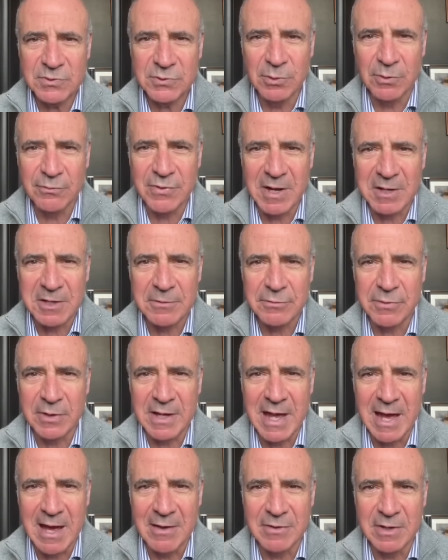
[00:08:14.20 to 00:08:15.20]
to
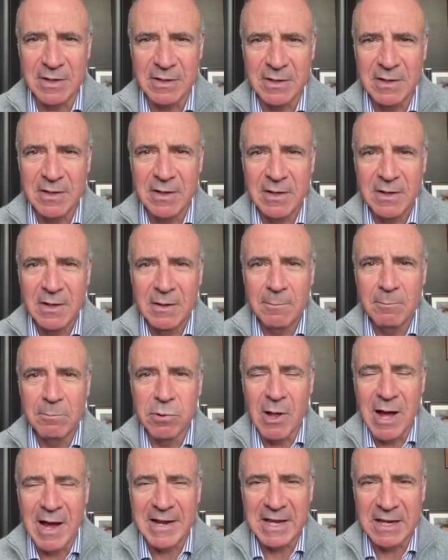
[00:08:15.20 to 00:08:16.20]
effectively have a
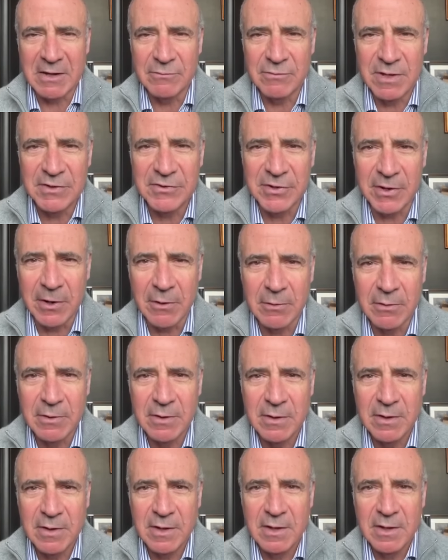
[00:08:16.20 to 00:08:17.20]
blocking veto.
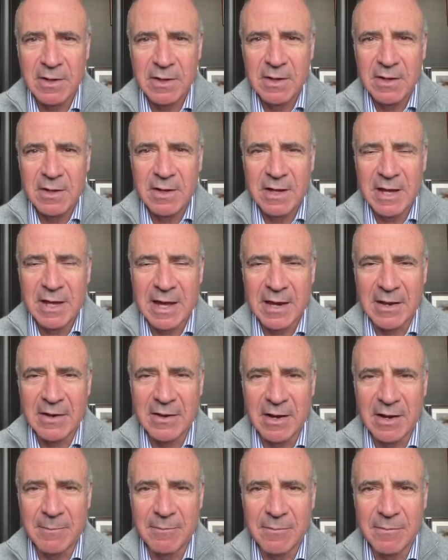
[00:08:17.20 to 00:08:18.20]

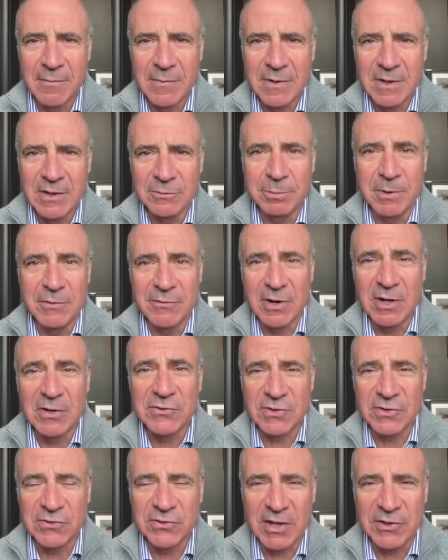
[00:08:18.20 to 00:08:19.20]
And um, he's been very
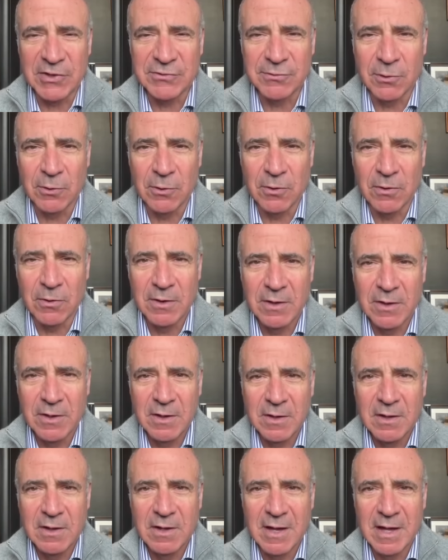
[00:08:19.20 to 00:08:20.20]
successful
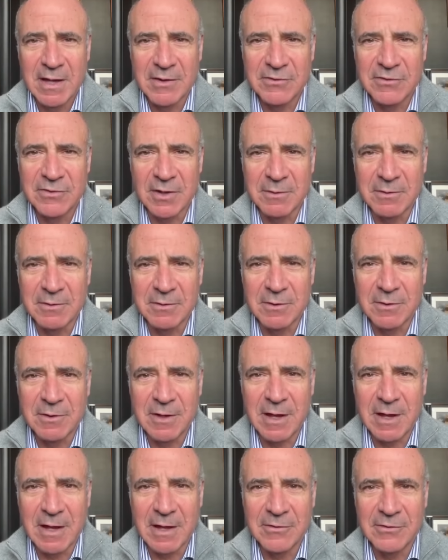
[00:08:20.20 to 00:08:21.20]
at, um,
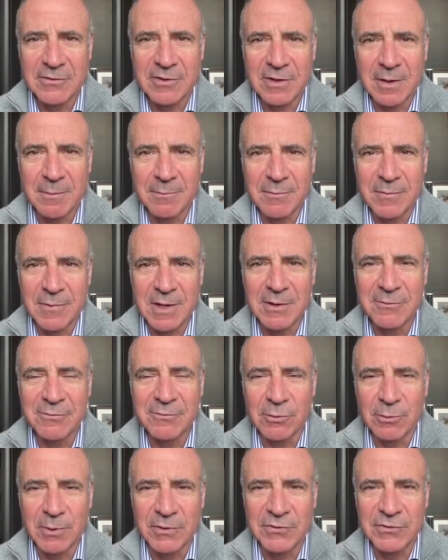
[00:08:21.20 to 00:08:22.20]
at um,
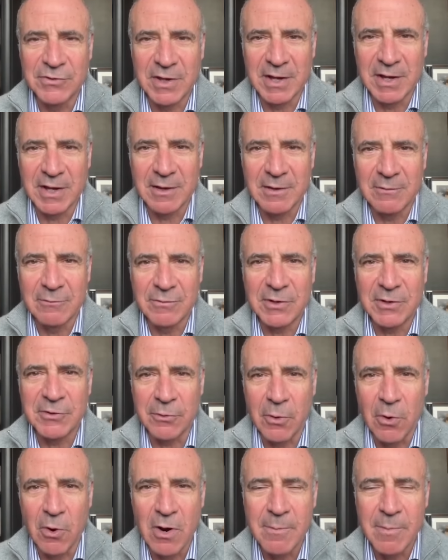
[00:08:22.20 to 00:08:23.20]
influencing
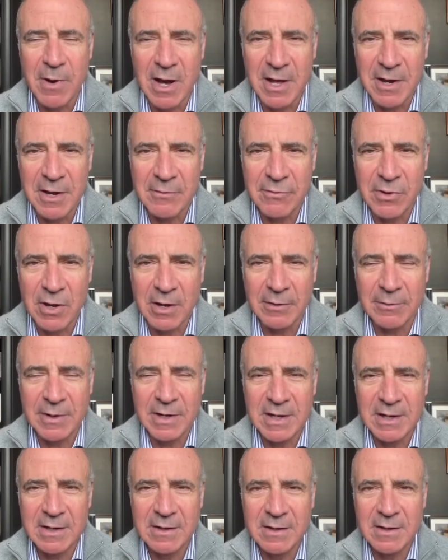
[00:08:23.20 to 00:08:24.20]
Viktor Orban of
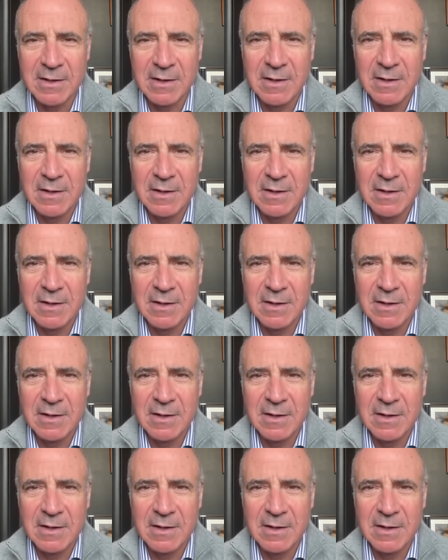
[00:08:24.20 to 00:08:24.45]
Hungary.